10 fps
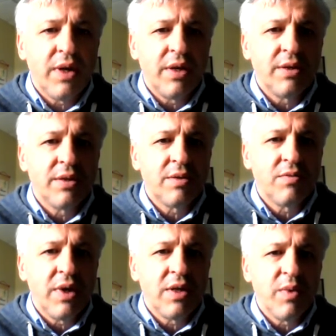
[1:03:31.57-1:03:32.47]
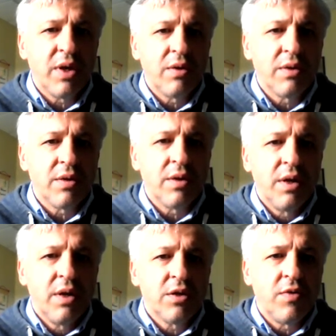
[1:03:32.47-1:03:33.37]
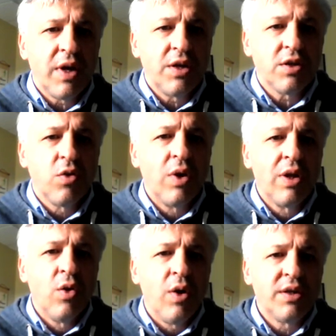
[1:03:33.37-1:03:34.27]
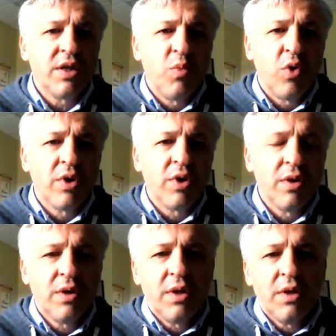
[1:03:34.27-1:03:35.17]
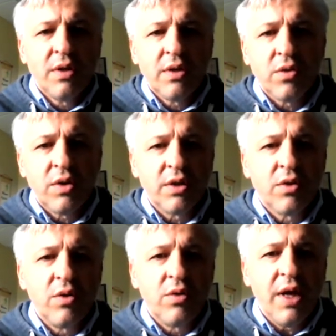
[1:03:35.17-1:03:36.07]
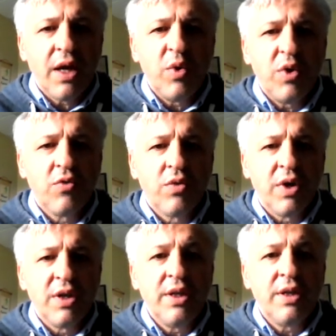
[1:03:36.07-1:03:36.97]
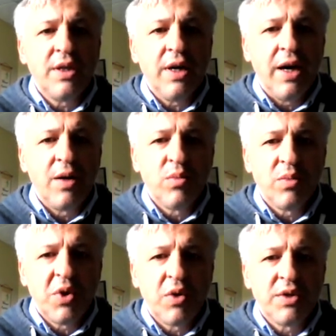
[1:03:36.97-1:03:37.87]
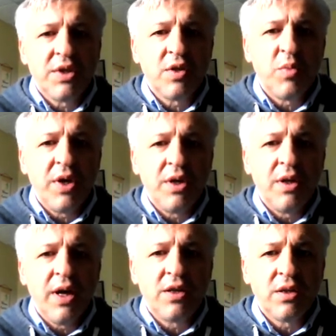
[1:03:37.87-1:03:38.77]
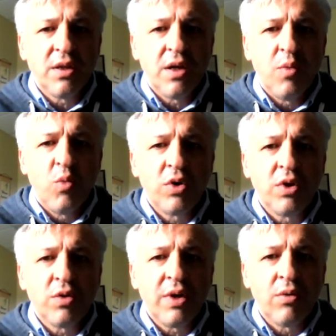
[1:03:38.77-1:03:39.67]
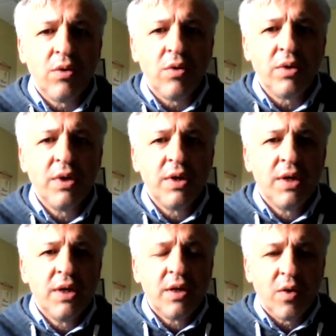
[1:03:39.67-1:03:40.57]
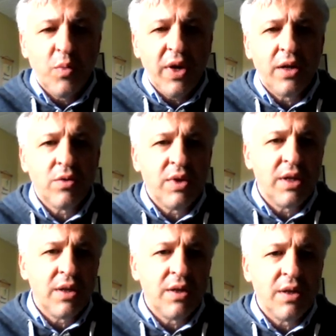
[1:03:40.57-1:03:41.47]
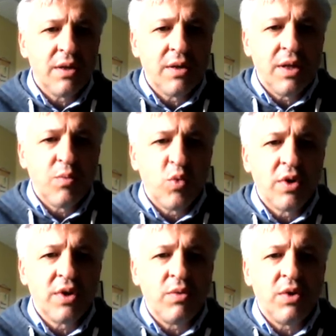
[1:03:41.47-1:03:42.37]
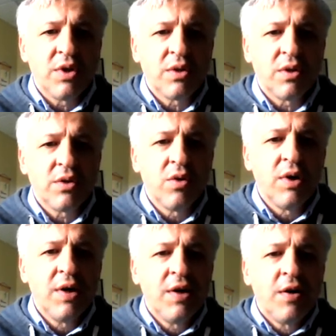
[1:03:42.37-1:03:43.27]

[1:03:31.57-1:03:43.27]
Where is my cursor? So we can just go and load this model. It is going to take a bit of time, because this is a pretty large model to download compared to that model that we just saw.